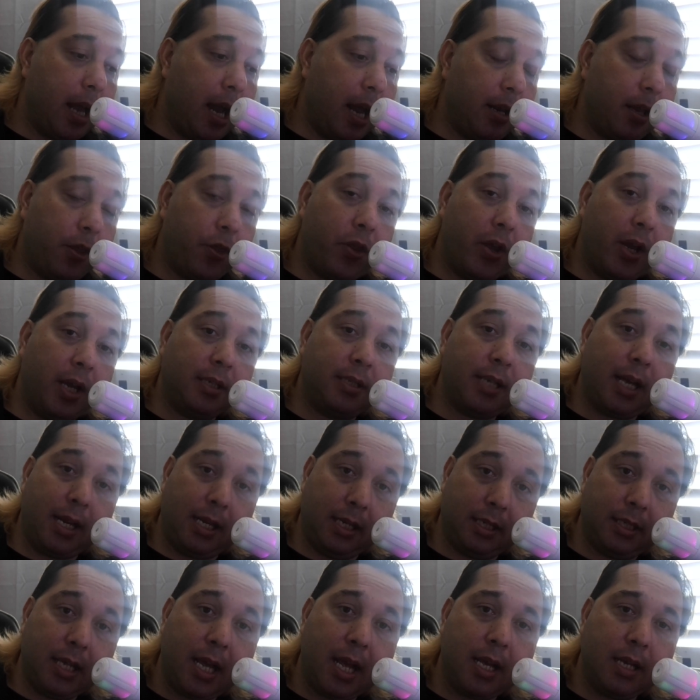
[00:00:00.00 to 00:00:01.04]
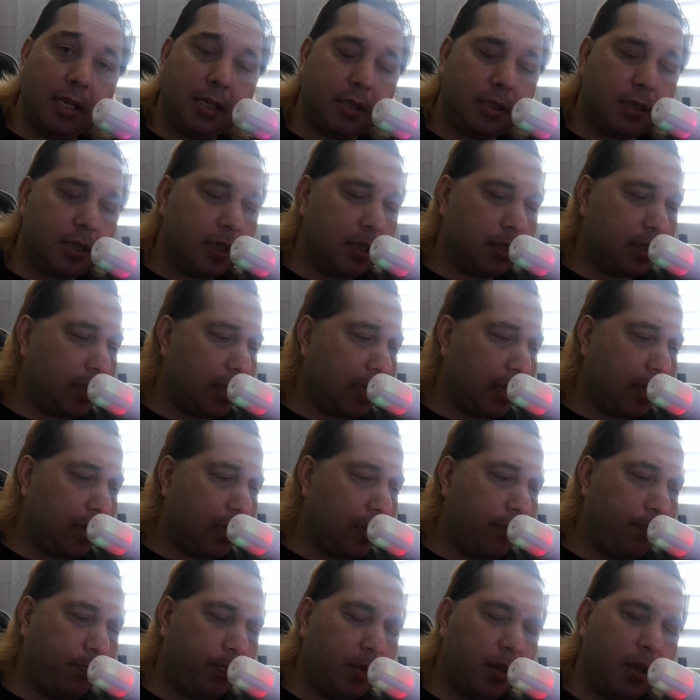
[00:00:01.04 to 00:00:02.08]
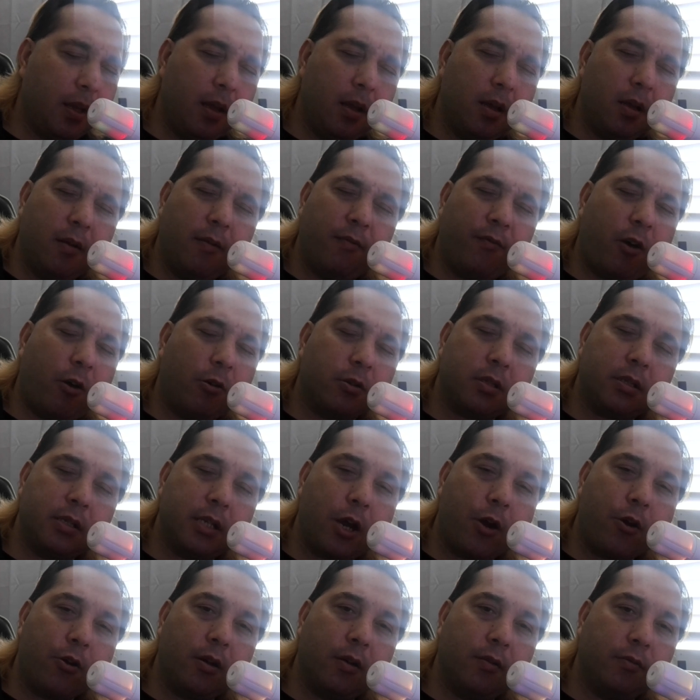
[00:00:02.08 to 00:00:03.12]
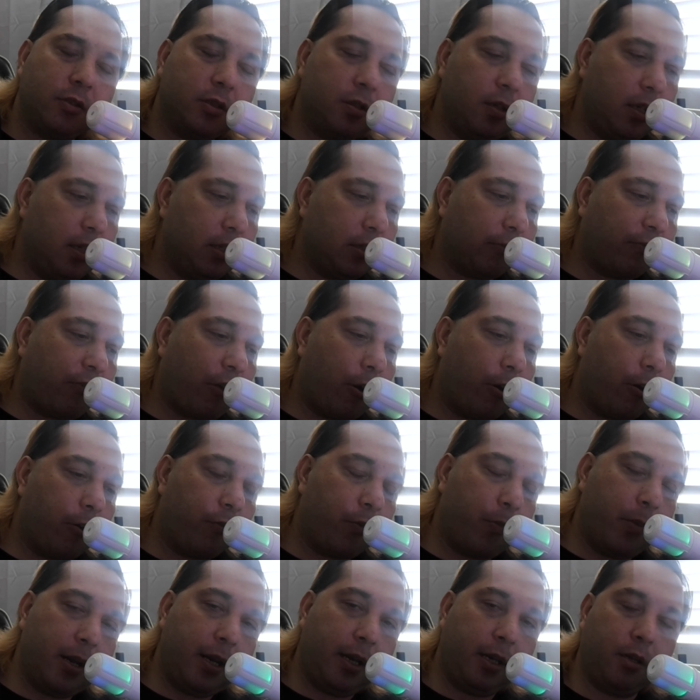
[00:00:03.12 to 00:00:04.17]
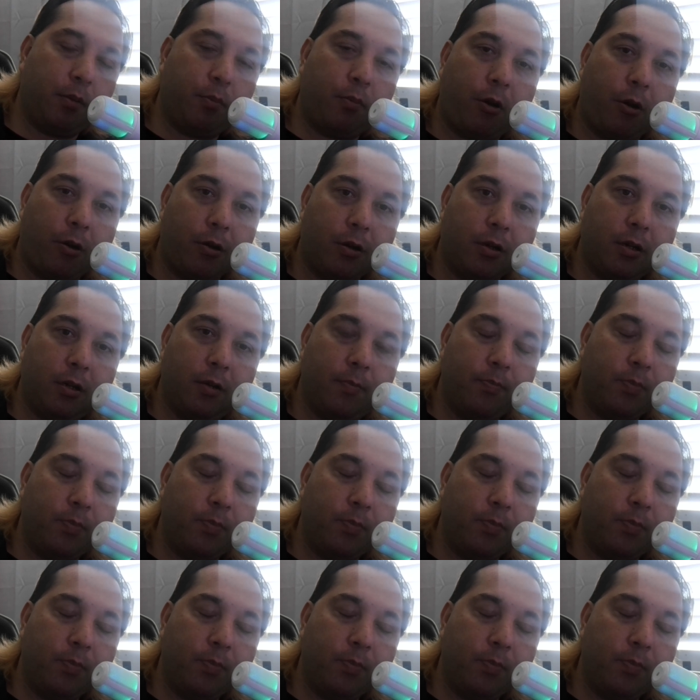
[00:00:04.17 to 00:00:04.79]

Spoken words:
And the things that he says, it's like false narratives. He's far from hitting the mark.